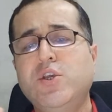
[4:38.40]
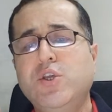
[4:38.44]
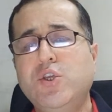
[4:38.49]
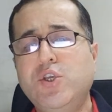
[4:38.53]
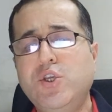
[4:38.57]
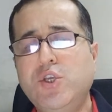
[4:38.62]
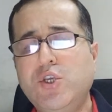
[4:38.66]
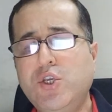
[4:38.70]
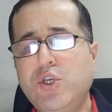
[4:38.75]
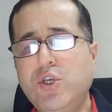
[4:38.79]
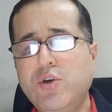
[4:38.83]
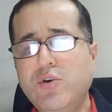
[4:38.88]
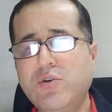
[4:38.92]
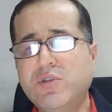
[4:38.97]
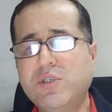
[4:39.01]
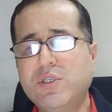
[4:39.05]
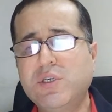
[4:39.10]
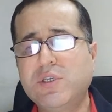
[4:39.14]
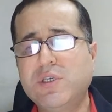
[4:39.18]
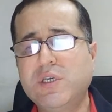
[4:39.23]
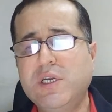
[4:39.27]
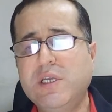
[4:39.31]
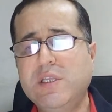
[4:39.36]

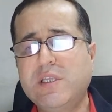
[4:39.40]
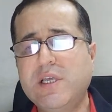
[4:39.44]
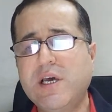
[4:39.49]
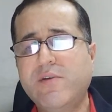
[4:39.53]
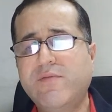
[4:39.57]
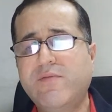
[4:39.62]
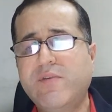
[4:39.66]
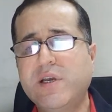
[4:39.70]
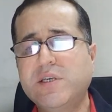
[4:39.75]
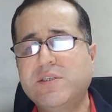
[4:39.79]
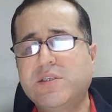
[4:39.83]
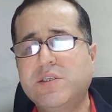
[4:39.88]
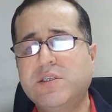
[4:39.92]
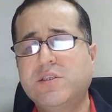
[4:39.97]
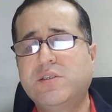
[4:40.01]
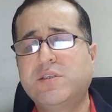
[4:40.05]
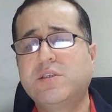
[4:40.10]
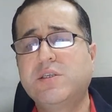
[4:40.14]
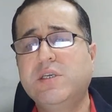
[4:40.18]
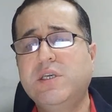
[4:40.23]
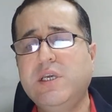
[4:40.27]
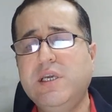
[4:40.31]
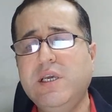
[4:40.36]
user interface
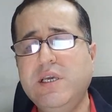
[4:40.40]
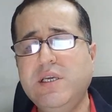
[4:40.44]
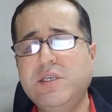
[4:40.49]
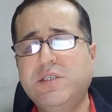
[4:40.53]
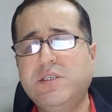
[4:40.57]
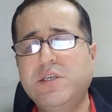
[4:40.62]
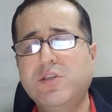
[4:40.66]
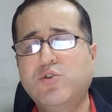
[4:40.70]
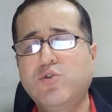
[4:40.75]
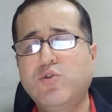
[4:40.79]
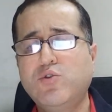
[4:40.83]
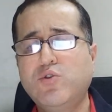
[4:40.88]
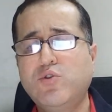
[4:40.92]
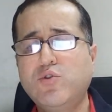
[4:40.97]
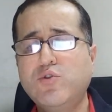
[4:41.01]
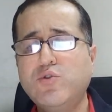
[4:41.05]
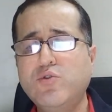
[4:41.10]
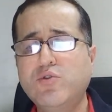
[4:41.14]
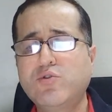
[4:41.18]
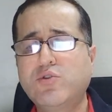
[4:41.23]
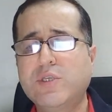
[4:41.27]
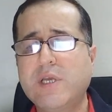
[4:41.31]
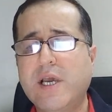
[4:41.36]
is easy to
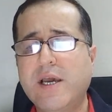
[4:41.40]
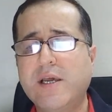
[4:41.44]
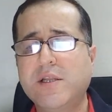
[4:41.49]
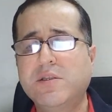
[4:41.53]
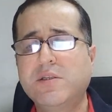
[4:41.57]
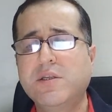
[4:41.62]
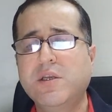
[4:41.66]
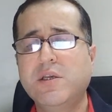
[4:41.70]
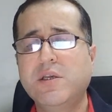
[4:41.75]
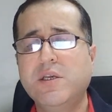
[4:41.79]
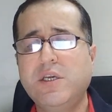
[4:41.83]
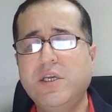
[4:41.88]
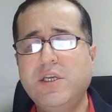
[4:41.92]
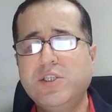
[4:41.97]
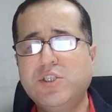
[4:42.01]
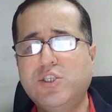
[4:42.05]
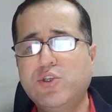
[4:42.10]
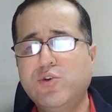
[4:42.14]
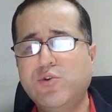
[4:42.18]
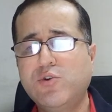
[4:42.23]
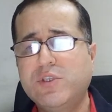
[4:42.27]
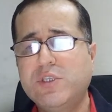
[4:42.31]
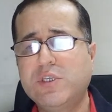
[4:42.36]
use and
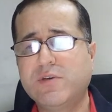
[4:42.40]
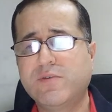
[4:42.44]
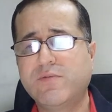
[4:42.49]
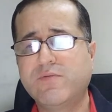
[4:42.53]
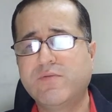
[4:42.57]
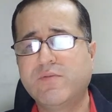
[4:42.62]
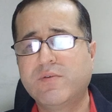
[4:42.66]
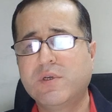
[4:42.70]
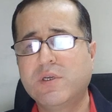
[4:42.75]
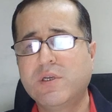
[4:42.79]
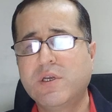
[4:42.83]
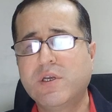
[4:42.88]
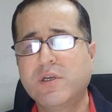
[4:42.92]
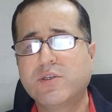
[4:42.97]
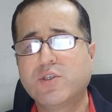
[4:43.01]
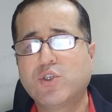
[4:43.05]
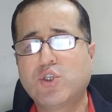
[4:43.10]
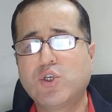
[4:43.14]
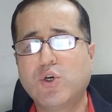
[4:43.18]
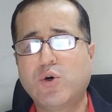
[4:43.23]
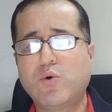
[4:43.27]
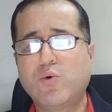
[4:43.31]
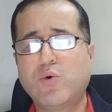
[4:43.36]
intuitive.
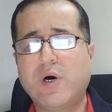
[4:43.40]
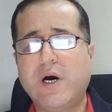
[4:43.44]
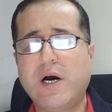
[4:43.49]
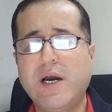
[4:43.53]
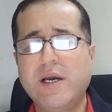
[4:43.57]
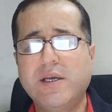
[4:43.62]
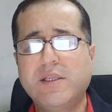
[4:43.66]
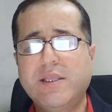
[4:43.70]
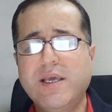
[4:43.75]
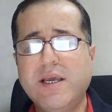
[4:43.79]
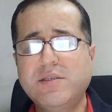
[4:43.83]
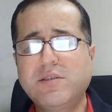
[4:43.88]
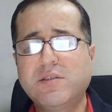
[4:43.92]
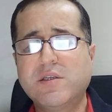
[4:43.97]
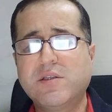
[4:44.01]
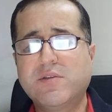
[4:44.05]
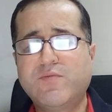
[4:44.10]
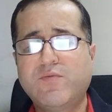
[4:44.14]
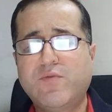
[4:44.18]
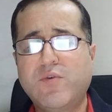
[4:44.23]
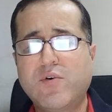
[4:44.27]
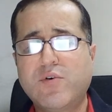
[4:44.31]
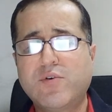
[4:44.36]
So I tested
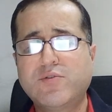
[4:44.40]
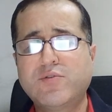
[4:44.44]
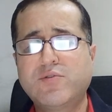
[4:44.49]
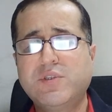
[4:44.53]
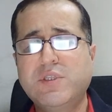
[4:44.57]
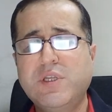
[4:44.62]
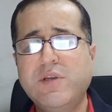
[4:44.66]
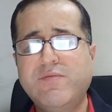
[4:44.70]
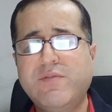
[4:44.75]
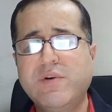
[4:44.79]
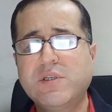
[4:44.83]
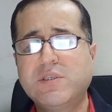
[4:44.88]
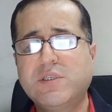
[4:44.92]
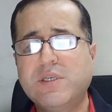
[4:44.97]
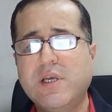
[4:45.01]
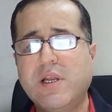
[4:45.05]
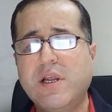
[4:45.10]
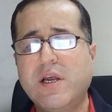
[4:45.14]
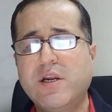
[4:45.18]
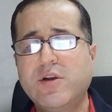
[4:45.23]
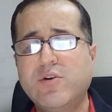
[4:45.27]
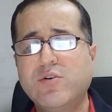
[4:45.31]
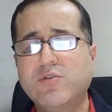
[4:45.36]
for different
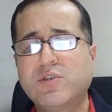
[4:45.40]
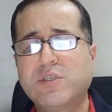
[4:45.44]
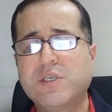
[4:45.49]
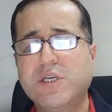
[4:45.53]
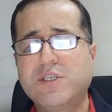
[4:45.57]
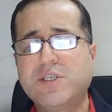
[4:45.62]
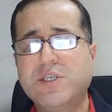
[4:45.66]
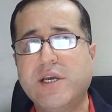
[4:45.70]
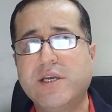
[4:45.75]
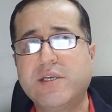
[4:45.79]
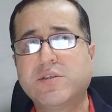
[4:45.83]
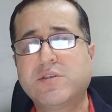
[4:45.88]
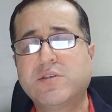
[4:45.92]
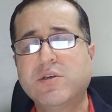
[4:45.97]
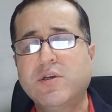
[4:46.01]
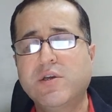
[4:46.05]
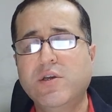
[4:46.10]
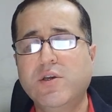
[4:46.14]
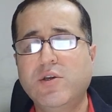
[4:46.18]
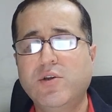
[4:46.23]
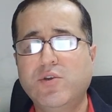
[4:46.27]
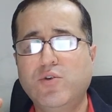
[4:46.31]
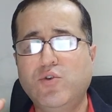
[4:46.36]
scenarios such as
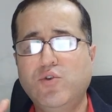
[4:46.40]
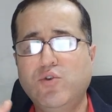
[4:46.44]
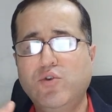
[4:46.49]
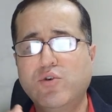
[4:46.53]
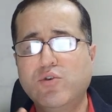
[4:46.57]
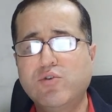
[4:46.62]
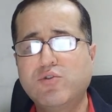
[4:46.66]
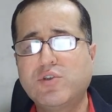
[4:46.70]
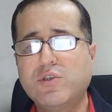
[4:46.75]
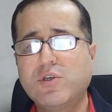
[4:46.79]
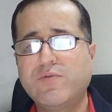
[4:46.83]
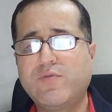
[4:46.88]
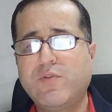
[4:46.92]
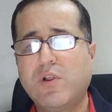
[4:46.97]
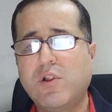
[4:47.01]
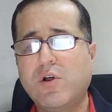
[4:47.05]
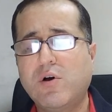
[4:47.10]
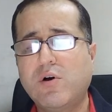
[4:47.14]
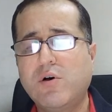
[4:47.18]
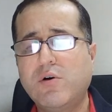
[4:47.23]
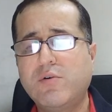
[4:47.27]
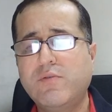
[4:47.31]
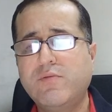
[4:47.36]
user
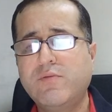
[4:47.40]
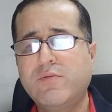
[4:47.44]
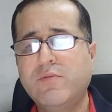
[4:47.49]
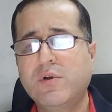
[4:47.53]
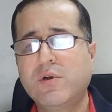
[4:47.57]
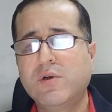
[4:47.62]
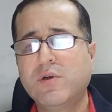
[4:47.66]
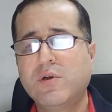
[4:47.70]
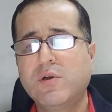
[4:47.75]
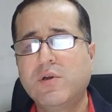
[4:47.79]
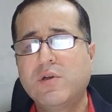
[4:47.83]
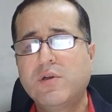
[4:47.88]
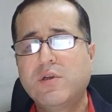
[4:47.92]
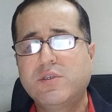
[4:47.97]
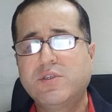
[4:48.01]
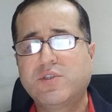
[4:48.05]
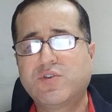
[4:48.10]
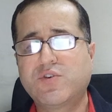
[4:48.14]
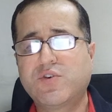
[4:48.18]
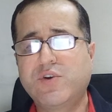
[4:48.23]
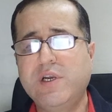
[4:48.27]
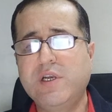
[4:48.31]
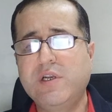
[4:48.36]
flow,
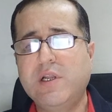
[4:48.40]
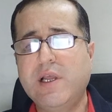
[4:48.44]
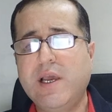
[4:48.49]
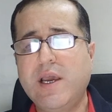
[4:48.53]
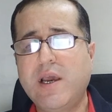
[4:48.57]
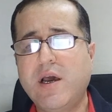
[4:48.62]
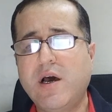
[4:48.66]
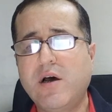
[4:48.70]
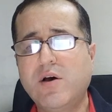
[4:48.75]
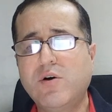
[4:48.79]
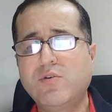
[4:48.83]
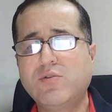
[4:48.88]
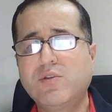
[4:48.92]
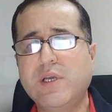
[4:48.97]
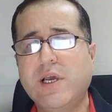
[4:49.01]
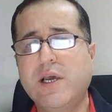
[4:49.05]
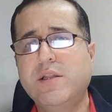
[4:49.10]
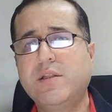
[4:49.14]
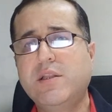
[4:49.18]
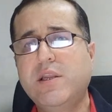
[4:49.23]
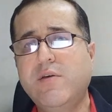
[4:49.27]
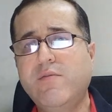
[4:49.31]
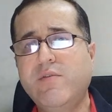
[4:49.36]
screen layout
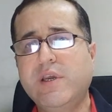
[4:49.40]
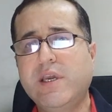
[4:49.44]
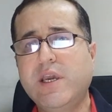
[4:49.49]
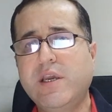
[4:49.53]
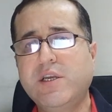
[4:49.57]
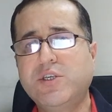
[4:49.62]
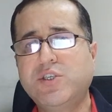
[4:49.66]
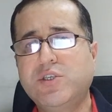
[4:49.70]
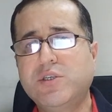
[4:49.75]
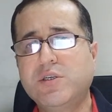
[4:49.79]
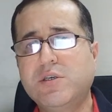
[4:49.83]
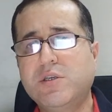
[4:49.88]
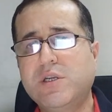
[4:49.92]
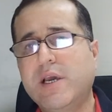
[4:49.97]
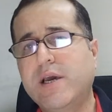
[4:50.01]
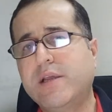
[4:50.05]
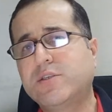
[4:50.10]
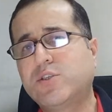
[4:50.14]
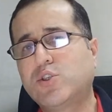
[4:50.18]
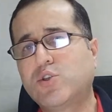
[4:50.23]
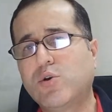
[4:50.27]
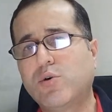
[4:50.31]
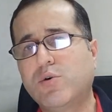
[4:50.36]
and navigation
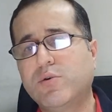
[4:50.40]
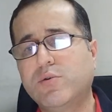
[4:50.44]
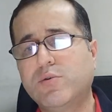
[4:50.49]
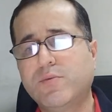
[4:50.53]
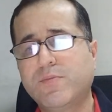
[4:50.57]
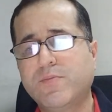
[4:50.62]
and so